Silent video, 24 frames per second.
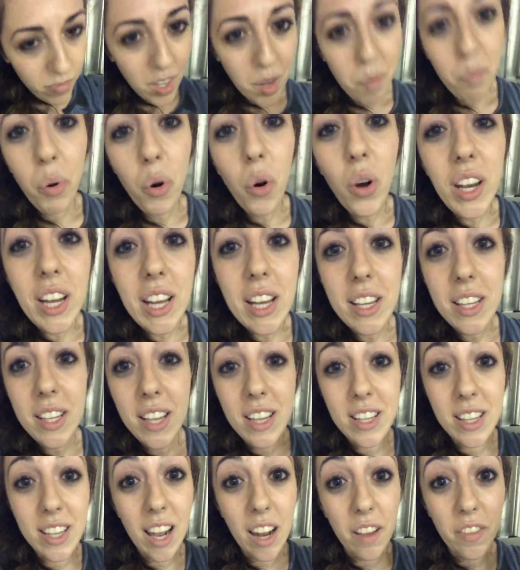Point is
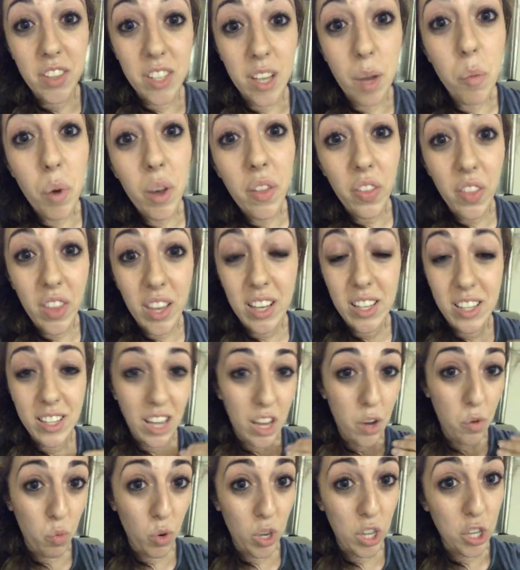that if someone thinks
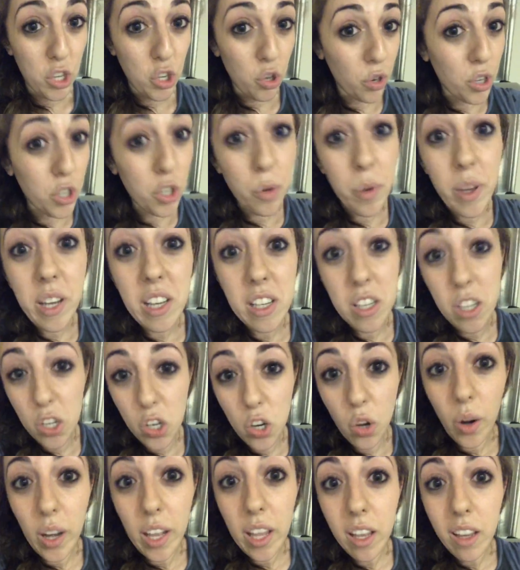that what you're doing is
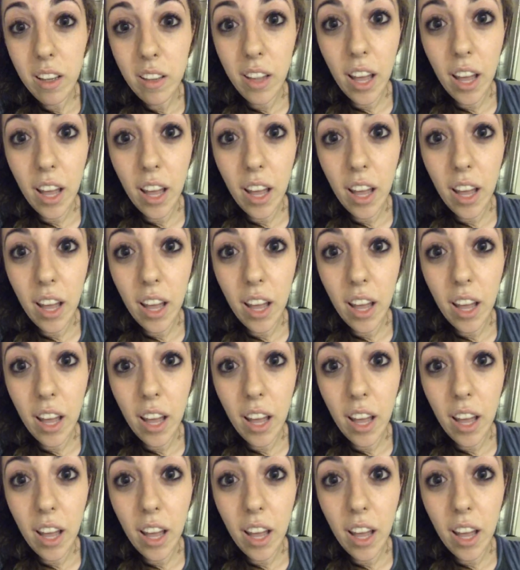annoying,